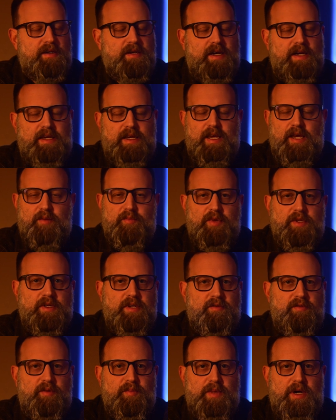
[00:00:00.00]
I can't
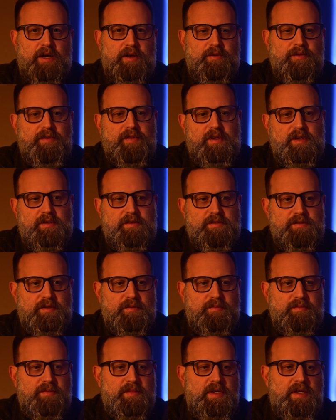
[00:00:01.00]
believe in
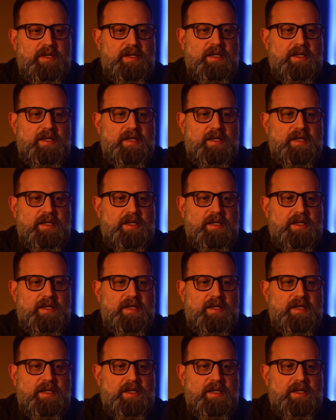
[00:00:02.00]
monotheism,